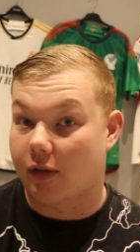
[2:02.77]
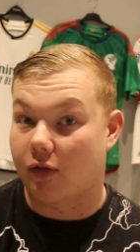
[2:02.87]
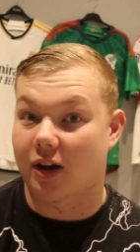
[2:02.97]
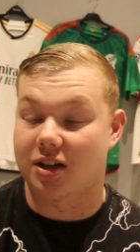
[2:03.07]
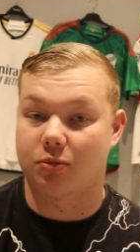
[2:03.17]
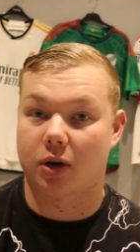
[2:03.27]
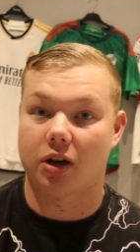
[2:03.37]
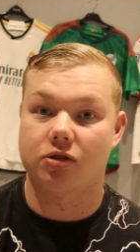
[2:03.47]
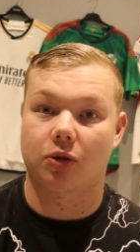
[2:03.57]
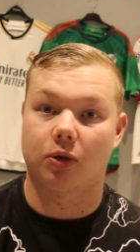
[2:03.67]
I have of Alex
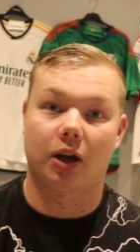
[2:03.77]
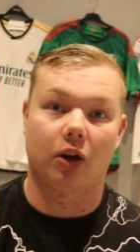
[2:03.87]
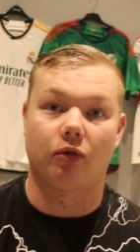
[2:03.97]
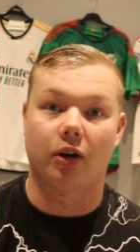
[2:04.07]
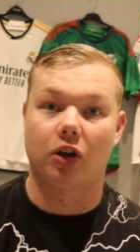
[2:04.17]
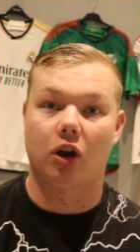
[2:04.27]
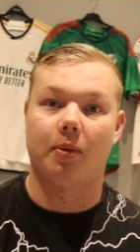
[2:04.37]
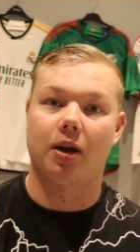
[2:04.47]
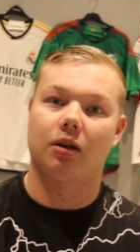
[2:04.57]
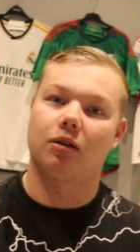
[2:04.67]
Moreno, so I cannot really
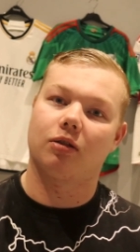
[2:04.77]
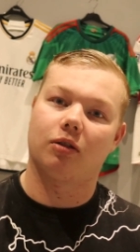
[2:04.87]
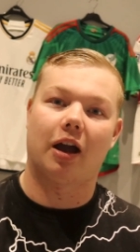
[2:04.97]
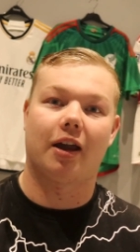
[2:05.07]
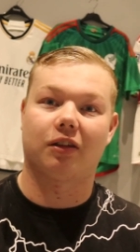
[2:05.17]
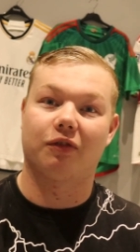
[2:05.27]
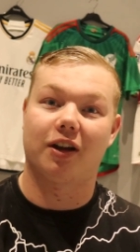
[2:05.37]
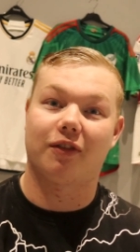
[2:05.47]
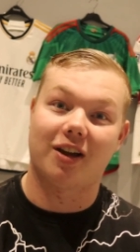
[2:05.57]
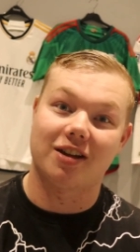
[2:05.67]
comment. Aston
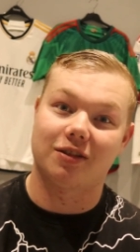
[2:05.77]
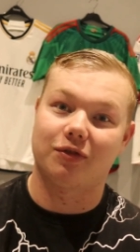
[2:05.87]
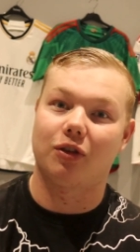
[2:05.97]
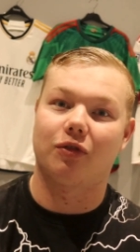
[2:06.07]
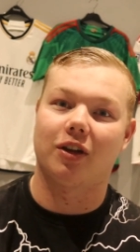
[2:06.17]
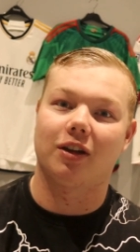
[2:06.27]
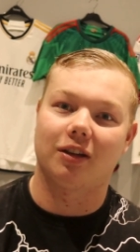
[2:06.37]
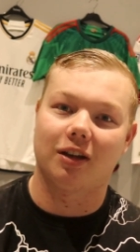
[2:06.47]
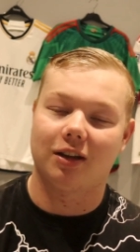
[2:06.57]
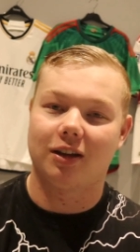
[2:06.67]
Villa fans, if you
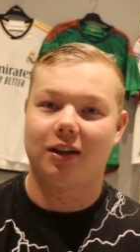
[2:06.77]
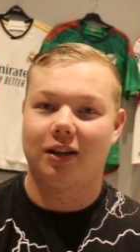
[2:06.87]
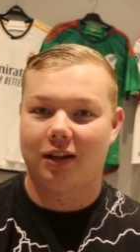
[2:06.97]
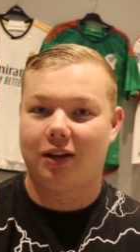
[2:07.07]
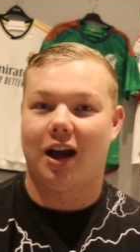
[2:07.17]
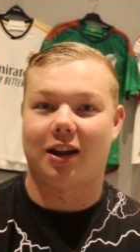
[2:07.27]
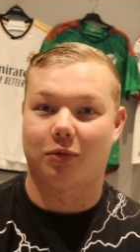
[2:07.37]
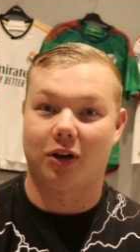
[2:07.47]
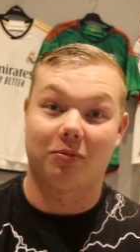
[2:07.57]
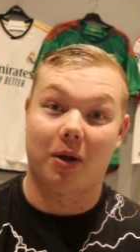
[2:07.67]
think that
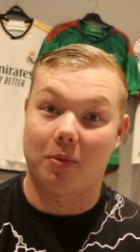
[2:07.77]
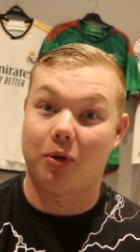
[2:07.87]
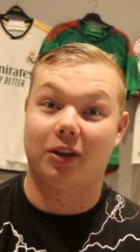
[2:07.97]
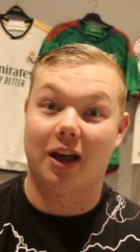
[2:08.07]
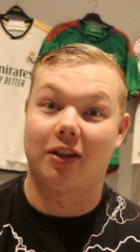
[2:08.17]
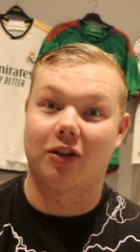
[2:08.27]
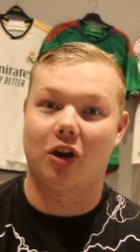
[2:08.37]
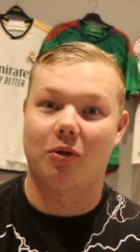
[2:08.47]
Aston is better, put it down in the